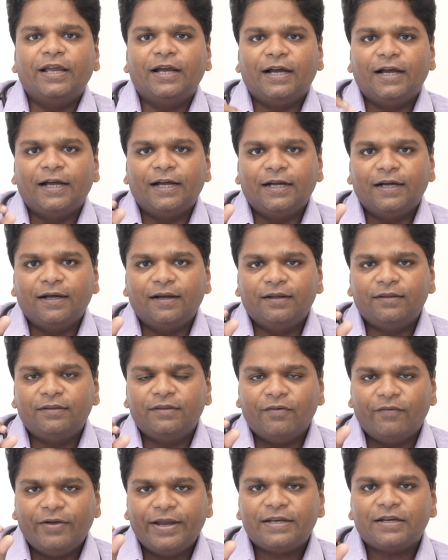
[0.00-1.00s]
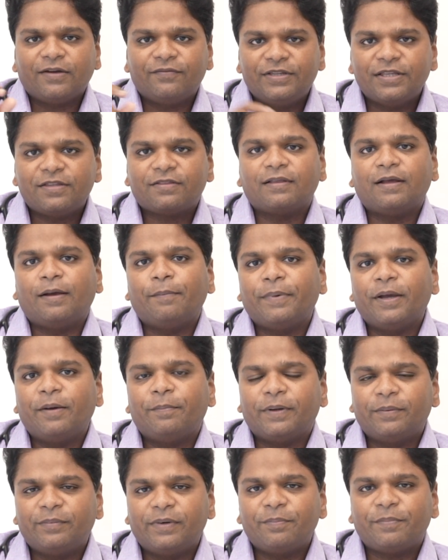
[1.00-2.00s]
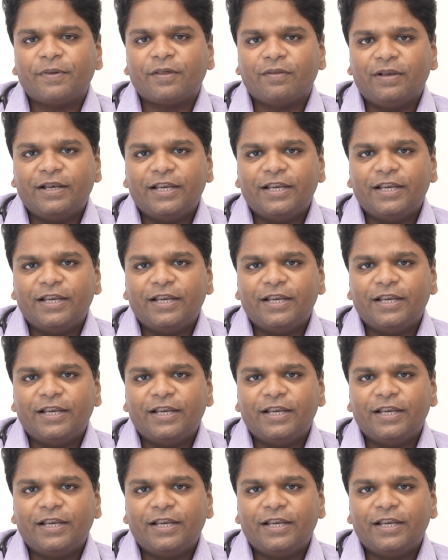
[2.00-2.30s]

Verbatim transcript: the weight of this permanent pace,